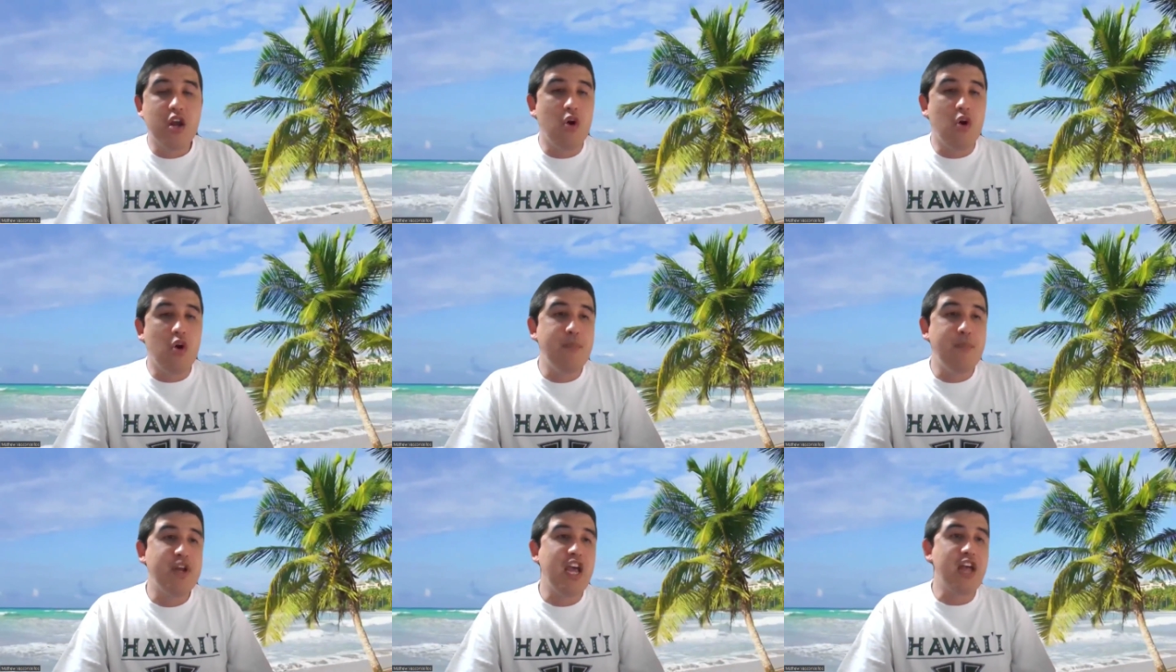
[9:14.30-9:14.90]
They
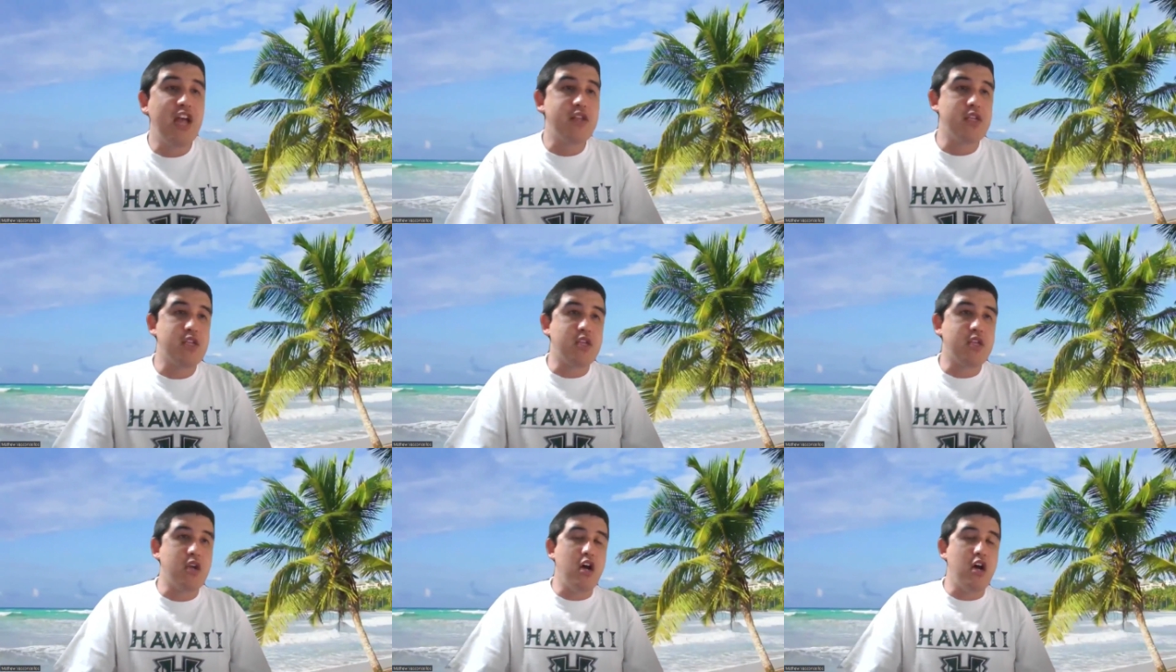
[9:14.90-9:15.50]
go up
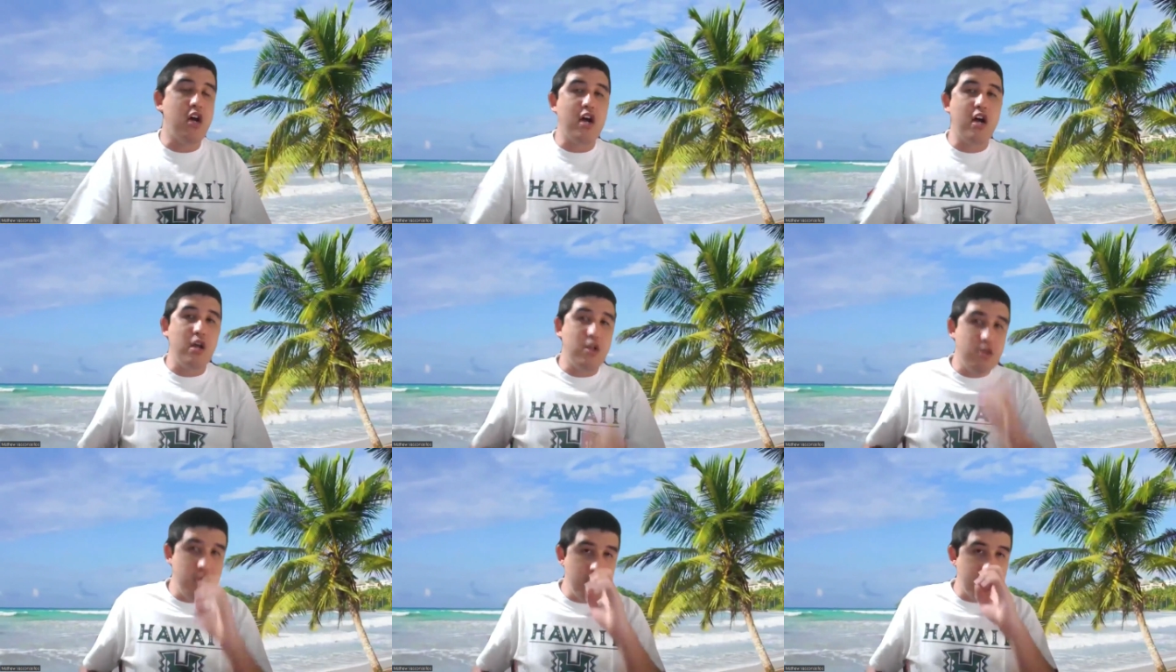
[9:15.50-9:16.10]
against
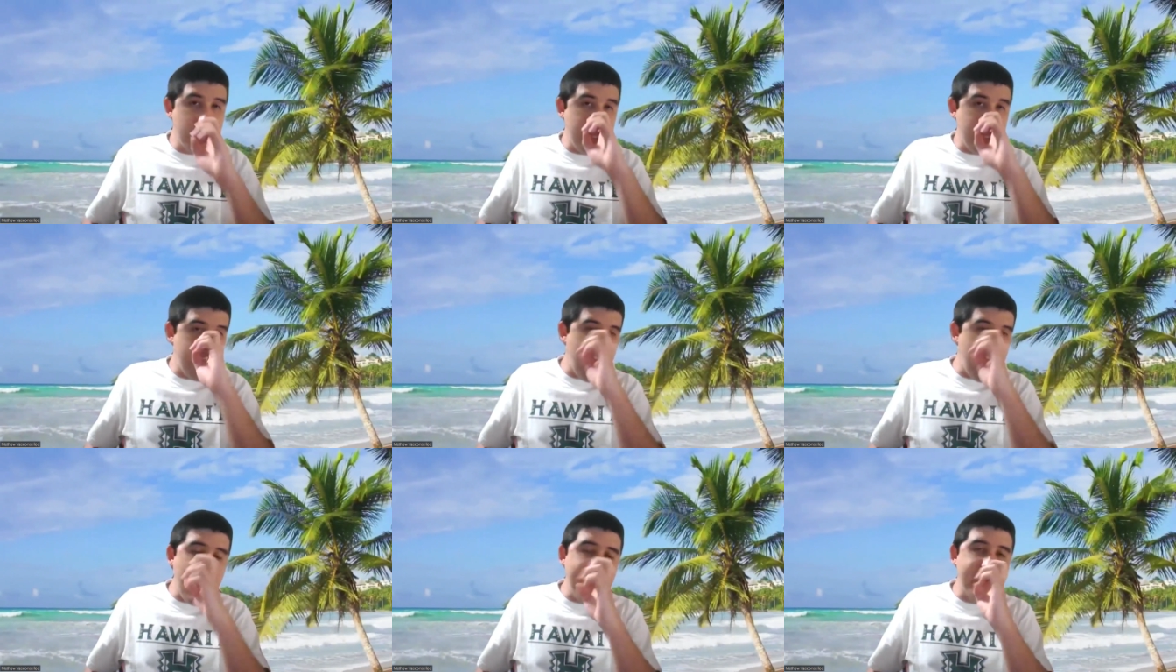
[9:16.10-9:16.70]

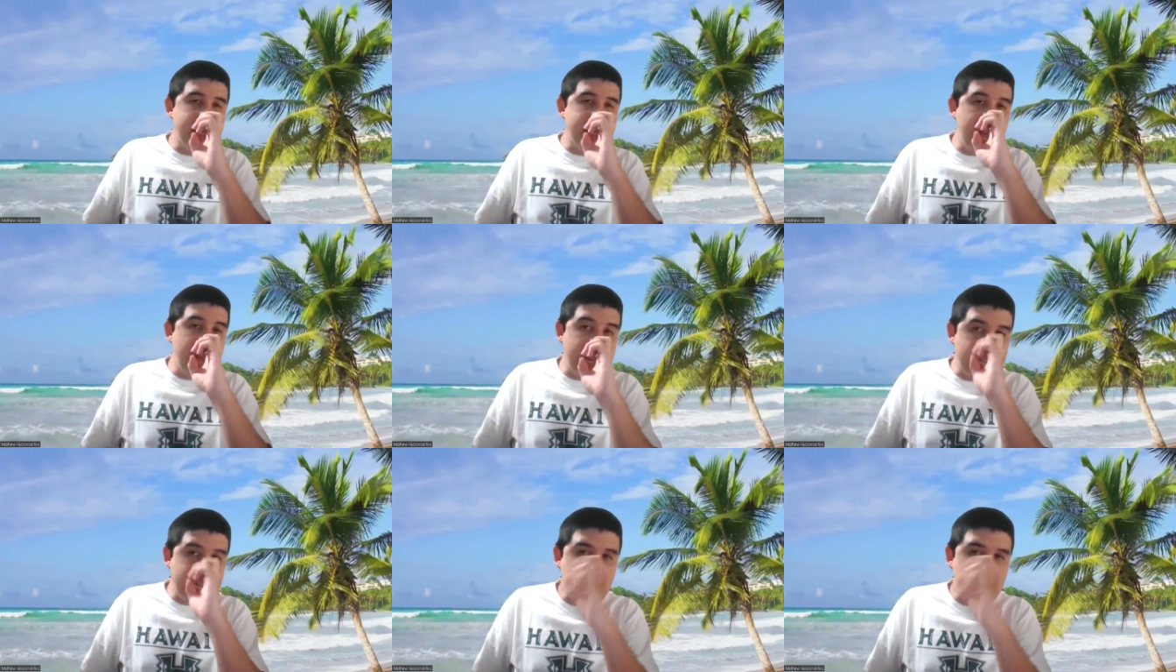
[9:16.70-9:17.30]
UC Davis
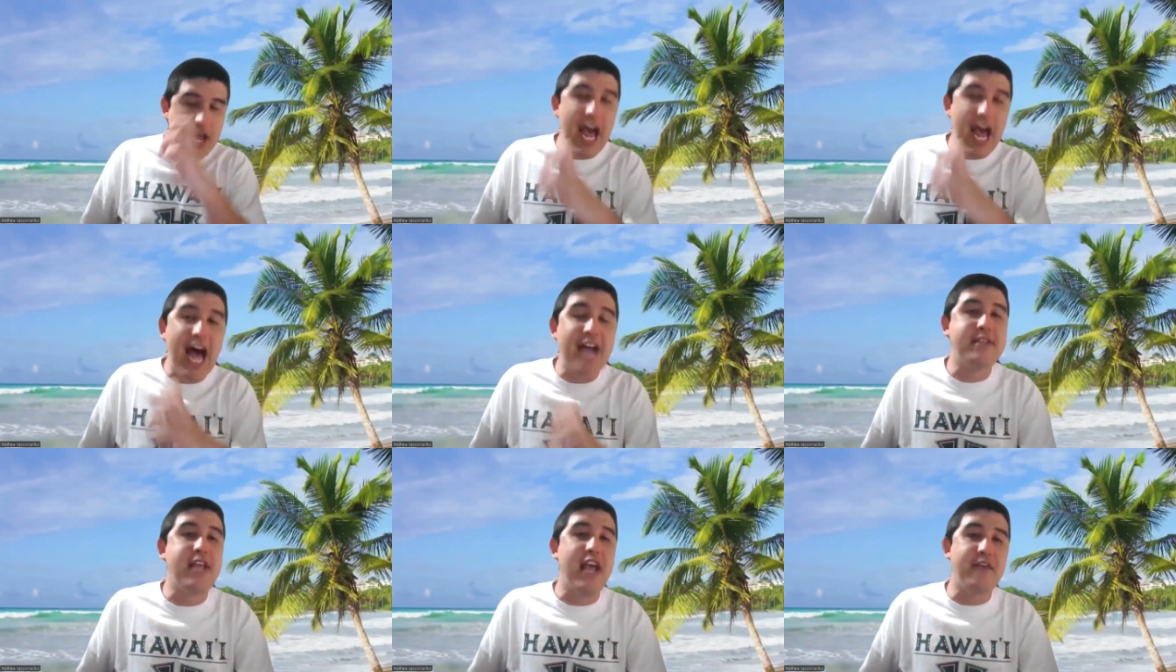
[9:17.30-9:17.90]
next
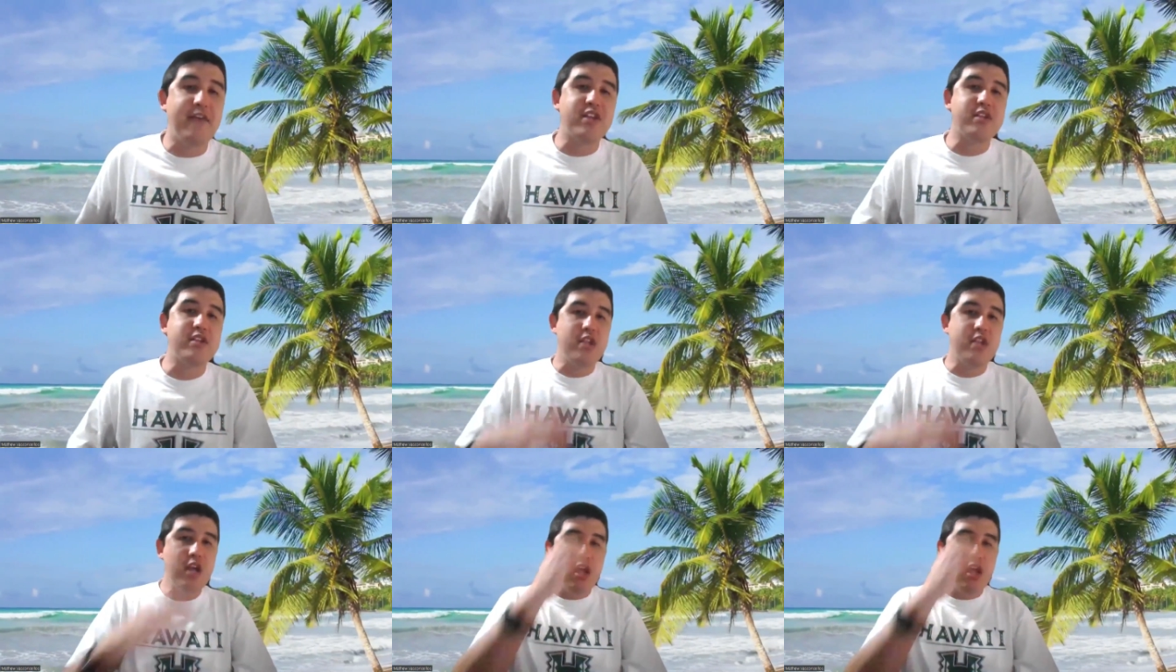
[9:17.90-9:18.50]
at
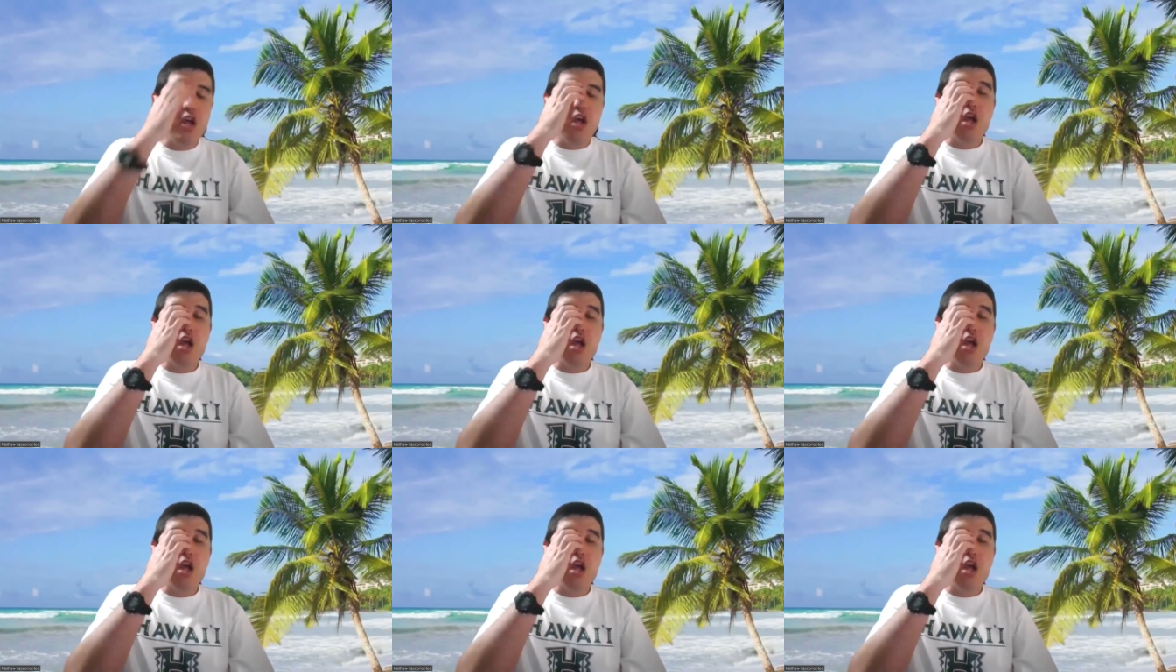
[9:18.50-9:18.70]
Davis.